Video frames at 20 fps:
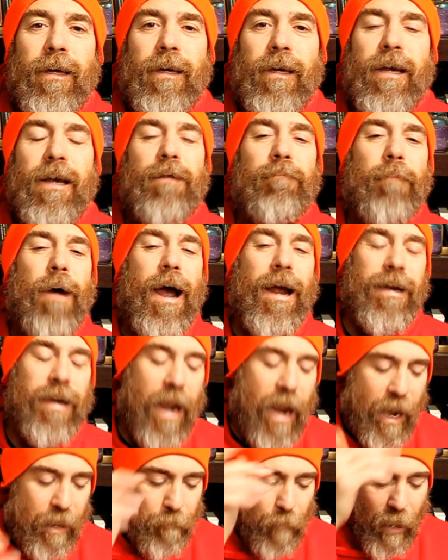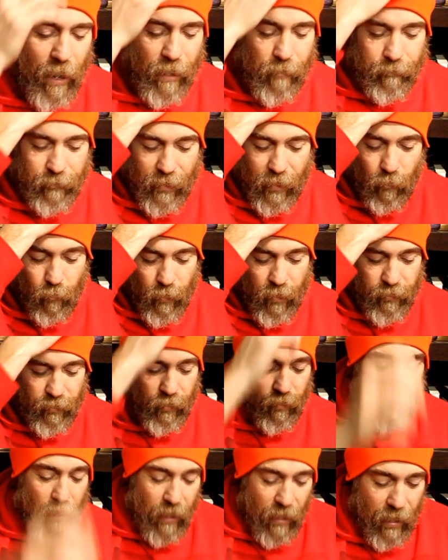in my name, I am there with
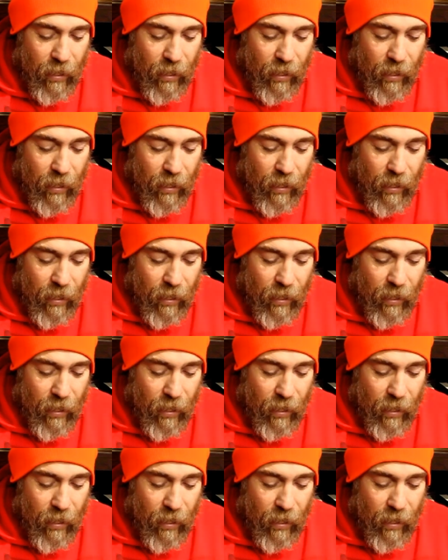you.